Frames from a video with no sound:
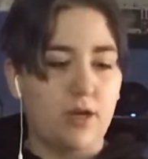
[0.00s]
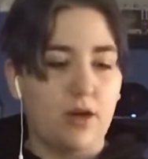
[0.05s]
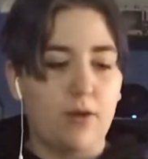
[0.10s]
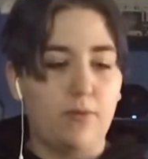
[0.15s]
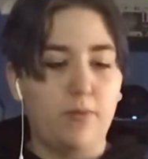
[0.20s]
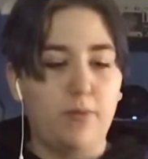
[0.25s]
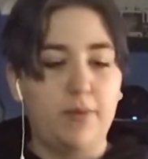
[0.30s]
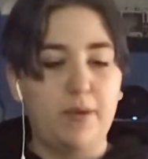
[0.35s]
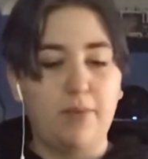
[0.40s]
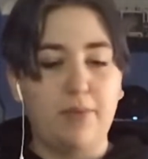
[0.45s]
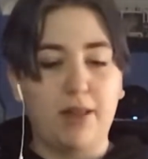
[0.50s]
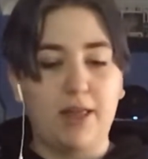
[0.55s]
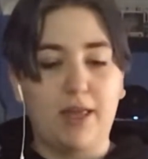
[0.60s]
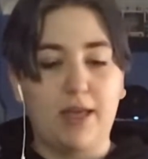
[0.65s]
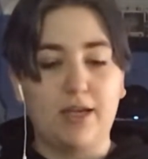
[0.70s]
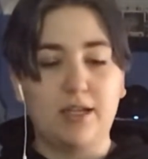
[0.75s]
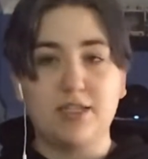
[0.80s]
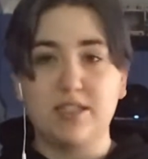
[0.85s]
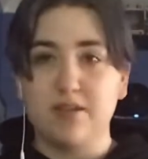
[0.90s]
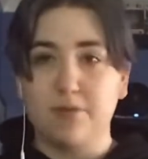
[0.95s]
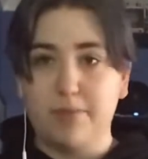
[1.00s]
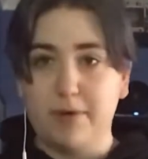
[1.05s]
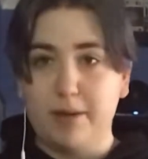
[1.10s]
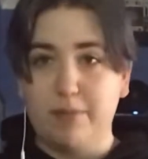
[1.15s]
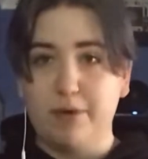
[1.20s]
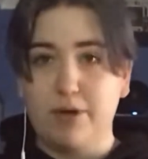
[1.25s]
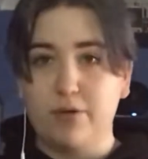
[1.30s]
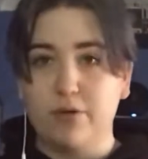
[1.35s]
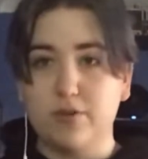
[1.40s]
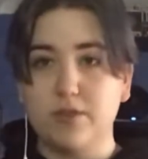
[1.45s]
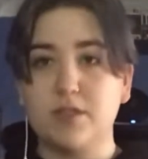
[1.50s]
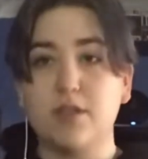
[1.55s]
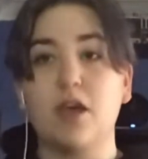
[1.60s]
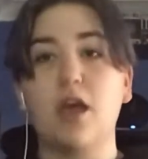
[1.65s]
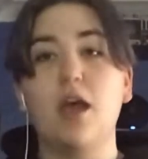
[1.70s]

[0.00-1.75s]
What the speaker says: I will be playing subliminals